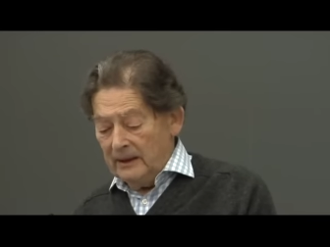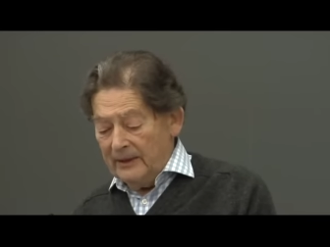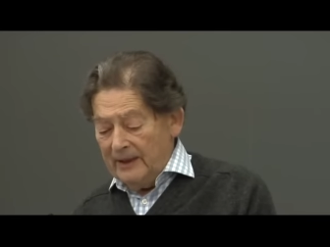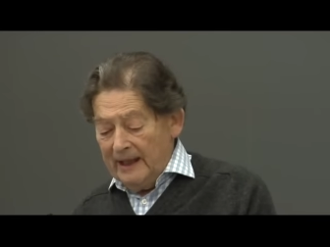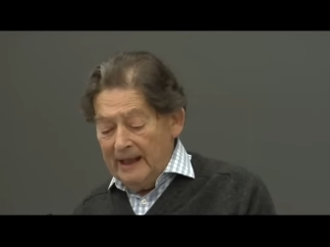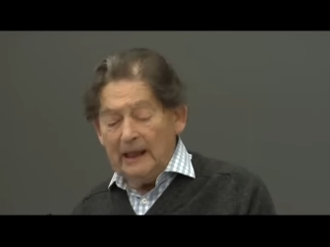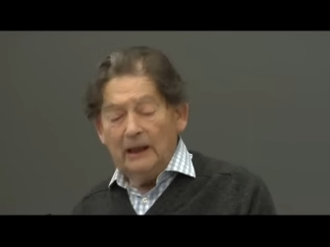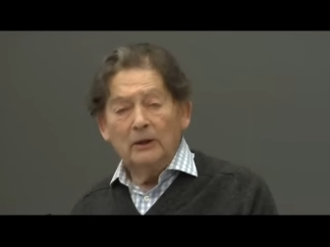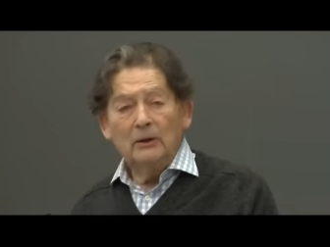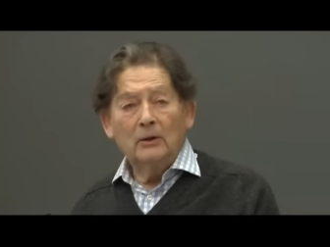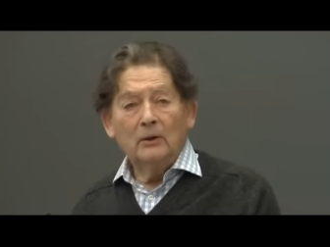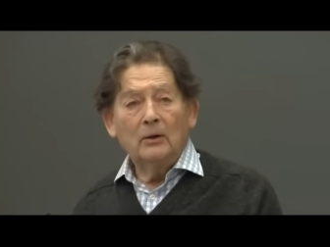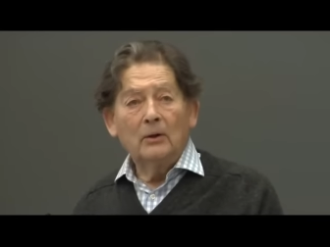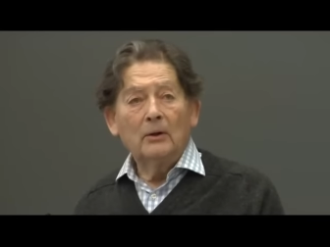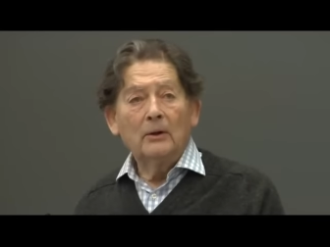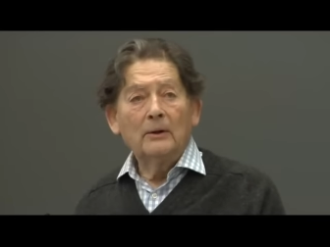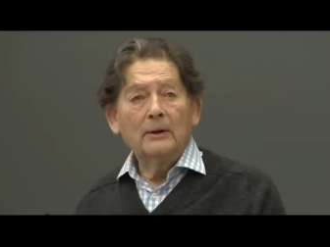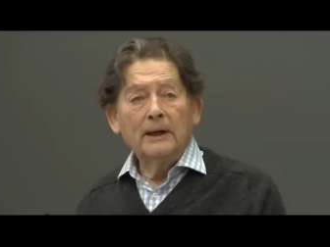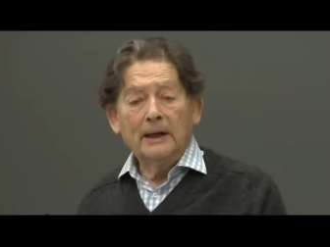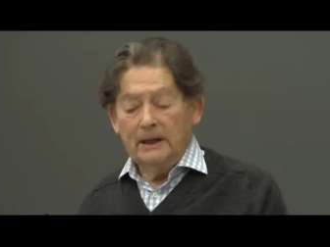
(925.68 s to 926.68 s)
Their
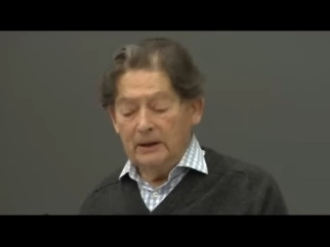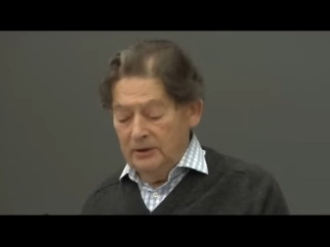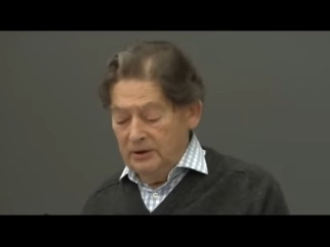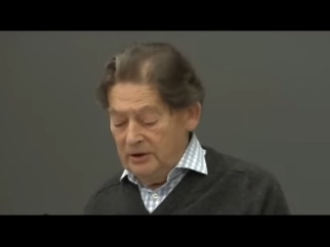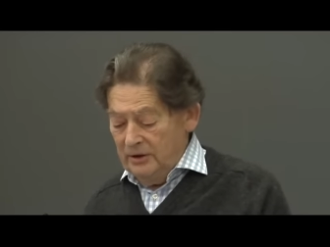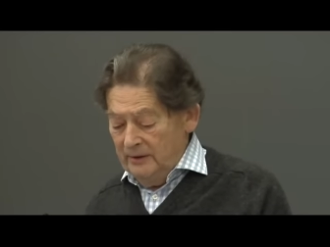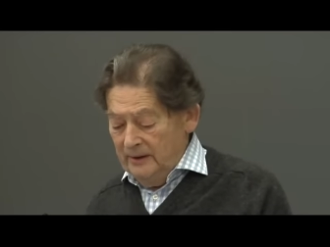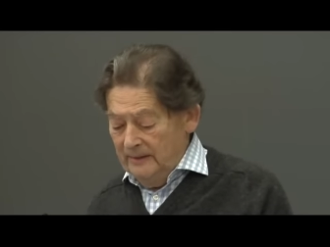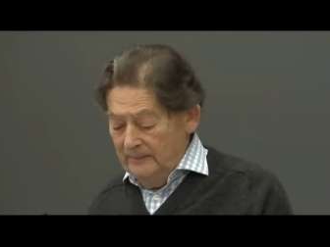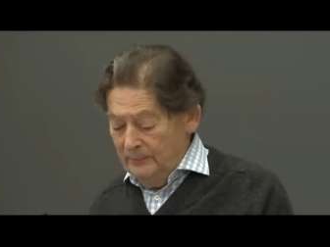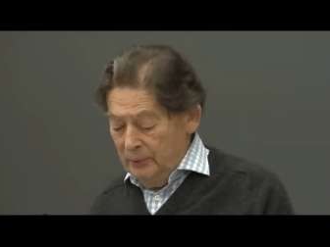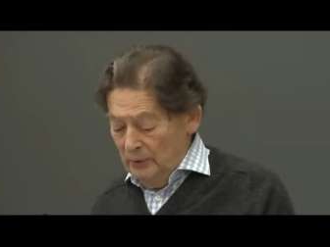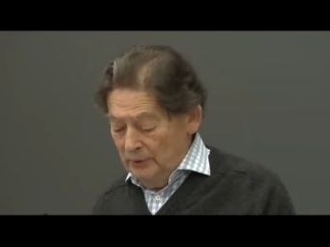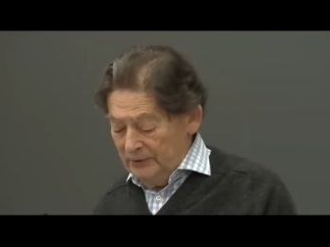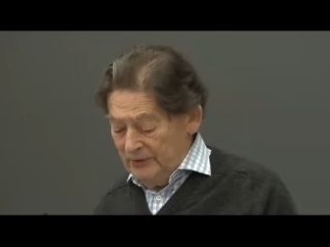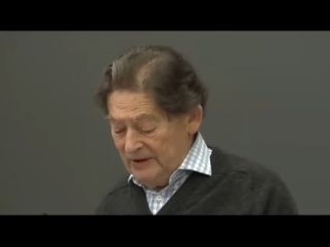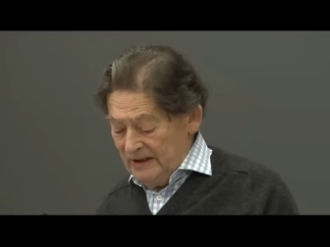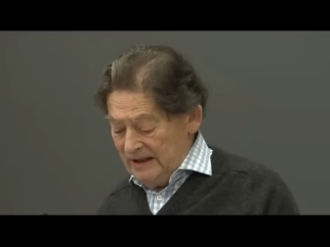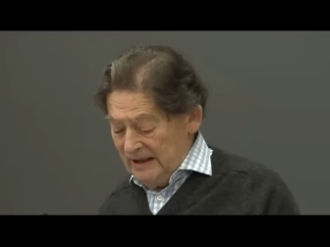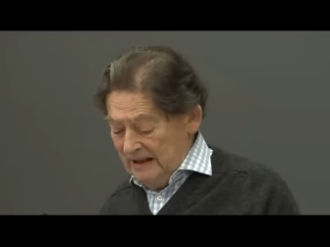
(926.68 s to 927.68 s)
law in two
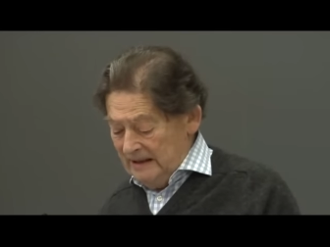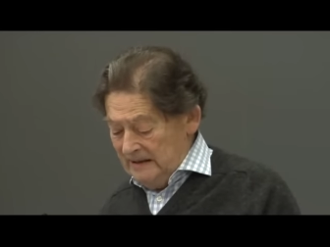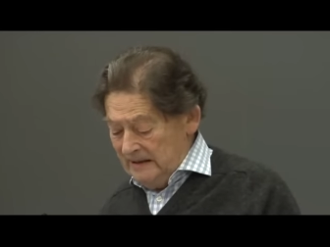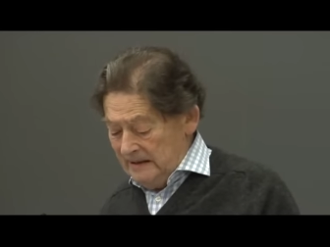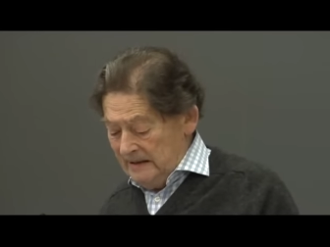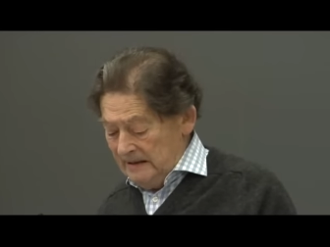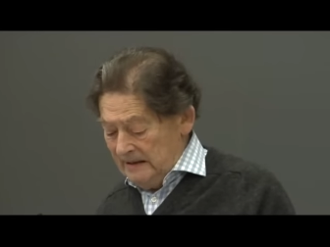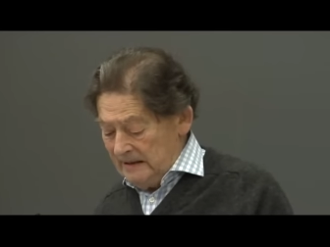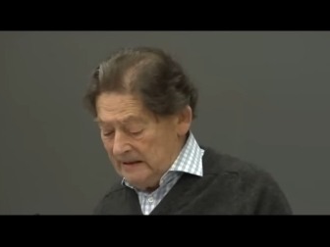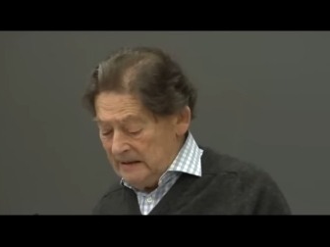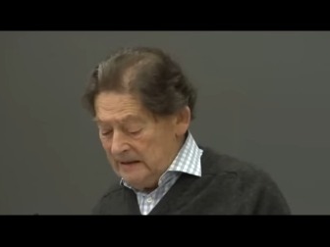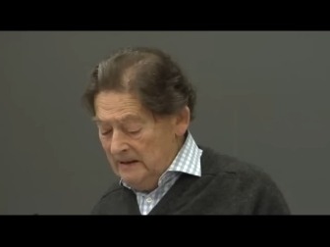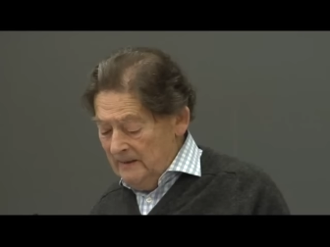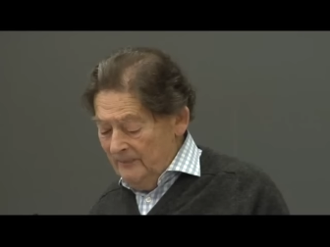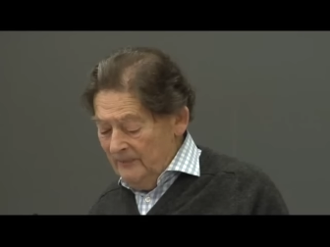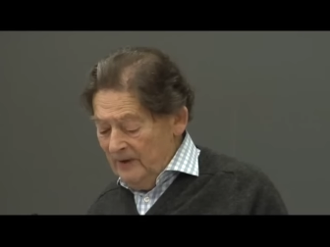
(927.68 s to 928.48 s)
important senses.